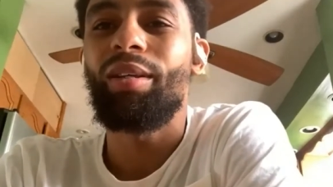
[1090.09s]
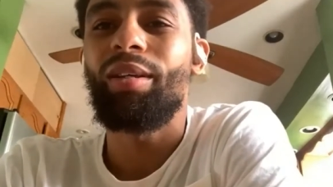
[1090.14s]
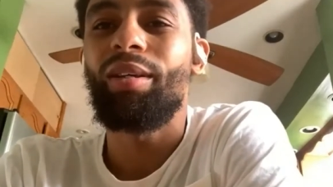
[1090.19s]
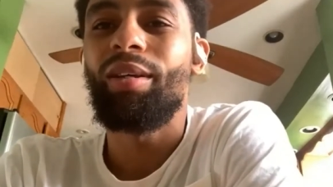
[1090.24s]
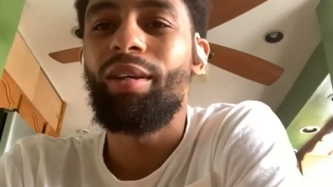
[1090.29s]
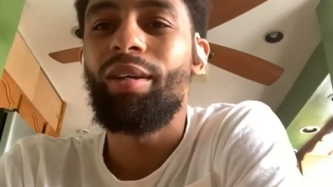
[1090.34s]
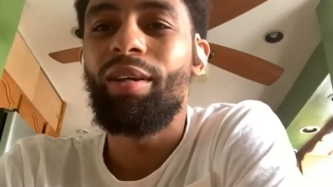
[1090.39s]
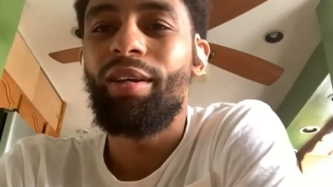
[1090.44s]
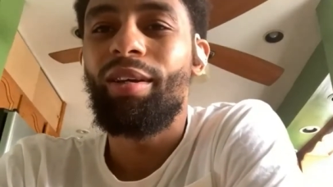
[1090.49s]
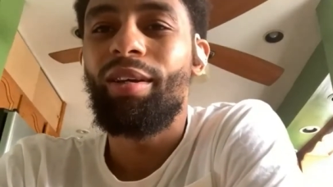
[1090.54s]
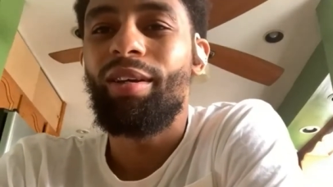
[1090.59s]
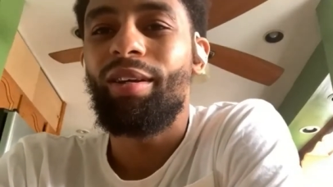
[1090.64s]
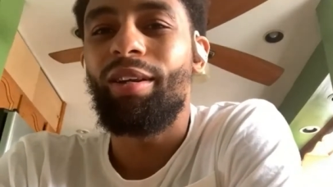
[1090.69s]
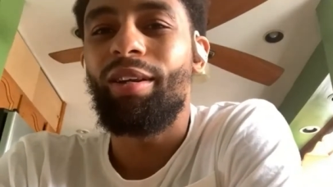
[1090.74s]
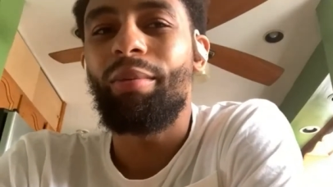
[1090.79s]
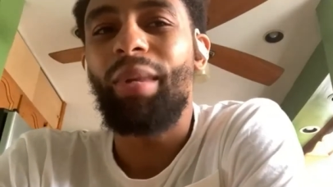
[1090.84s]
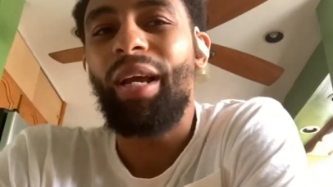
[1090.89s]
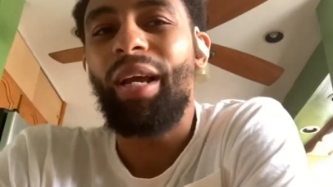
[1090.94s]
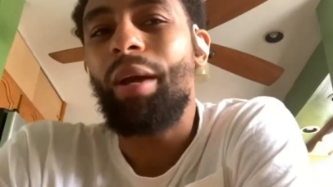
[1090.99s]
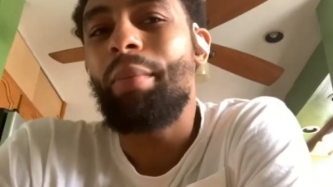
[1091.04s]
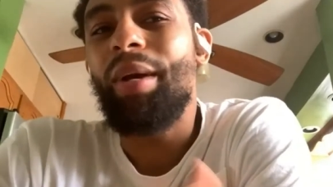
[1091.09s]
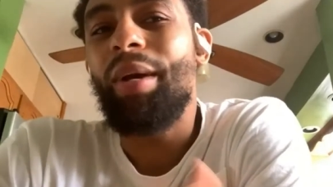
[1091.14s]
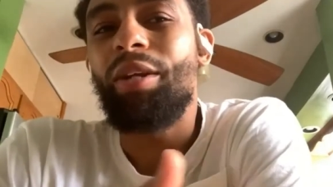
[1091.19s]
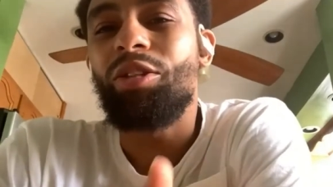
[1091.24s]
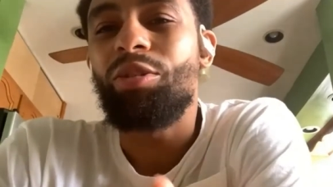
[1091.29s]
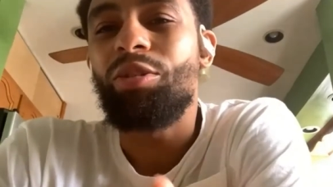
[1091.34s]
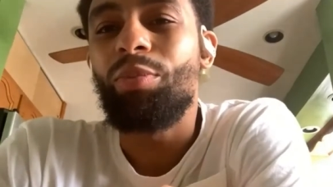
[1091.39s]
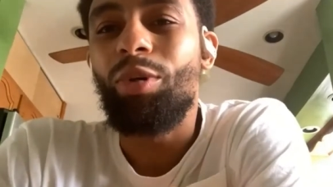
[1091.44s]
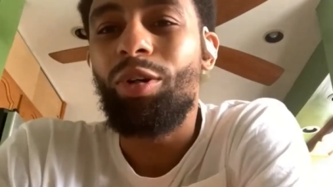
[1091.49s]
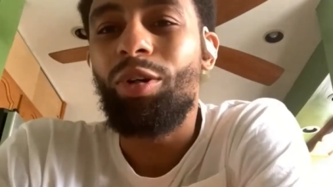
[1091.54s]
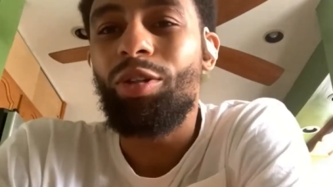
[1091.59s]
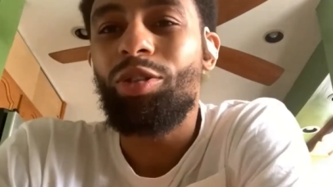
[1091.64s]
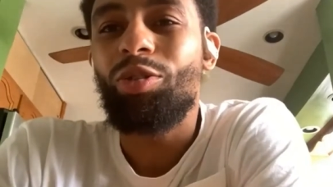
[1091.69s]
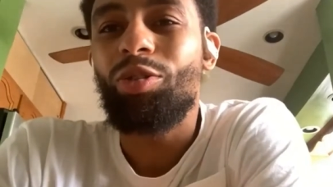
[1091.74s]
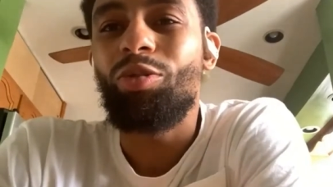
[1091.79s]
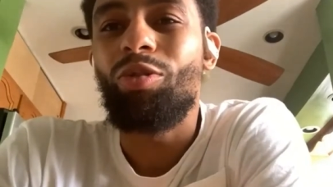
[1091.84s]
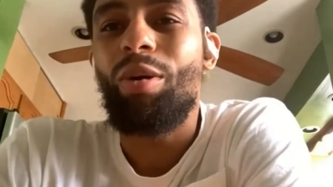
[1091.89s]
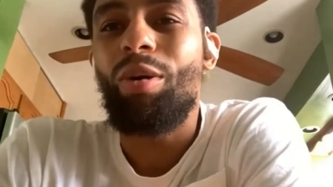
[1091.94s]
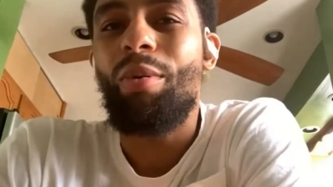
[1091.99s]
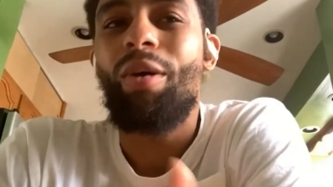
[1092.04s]
And I'm like, I'm at a small
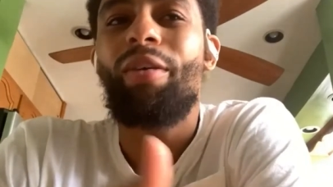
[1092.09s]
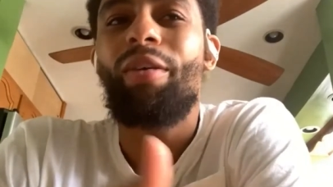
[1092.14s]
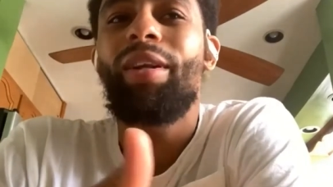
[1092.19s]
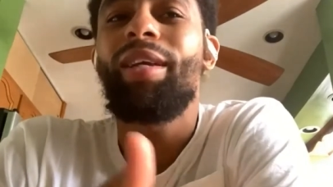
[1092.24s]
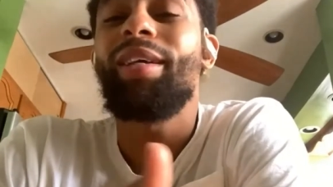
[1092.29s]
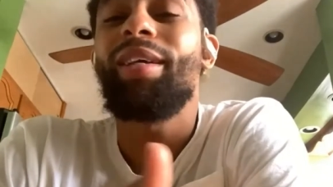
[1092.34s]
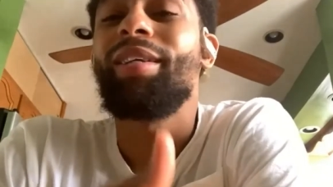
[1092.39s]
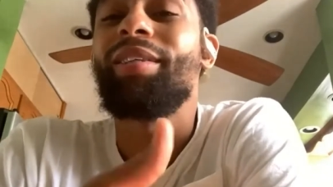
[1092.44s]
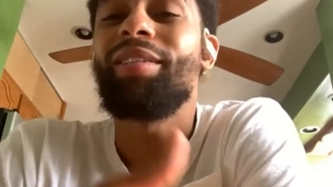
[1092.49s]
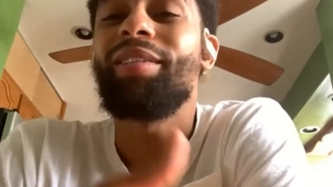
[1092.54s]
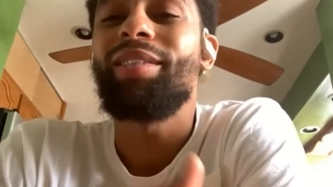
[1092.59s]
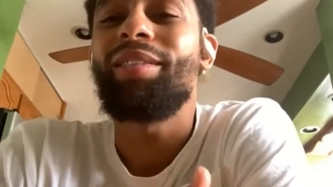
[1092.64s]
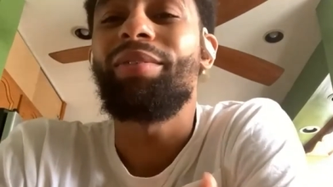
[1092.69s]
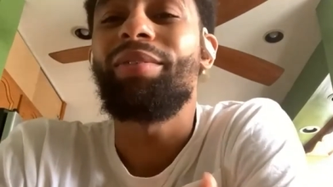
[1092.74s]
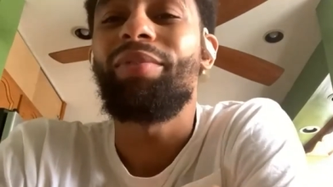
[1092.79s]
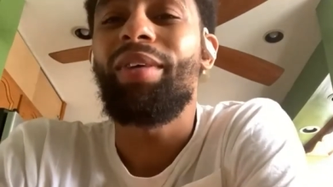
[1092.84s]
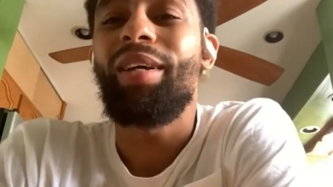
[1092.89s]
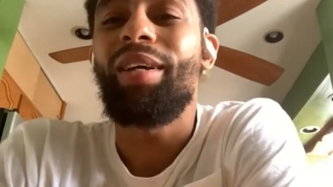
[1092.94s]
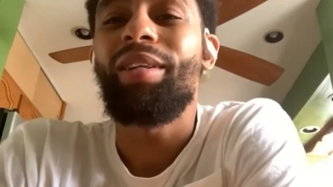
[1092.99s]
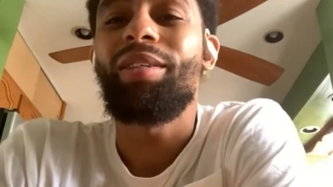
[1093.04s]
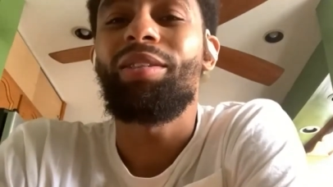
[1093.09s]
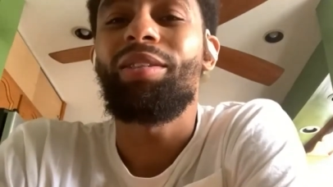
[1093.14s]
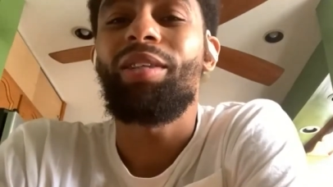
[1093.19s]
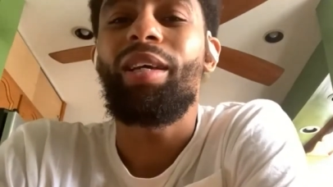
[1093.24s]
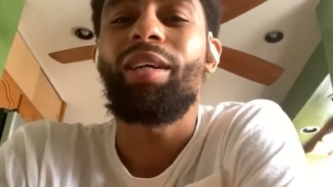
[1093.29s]
school. I'm already at a disadvantage.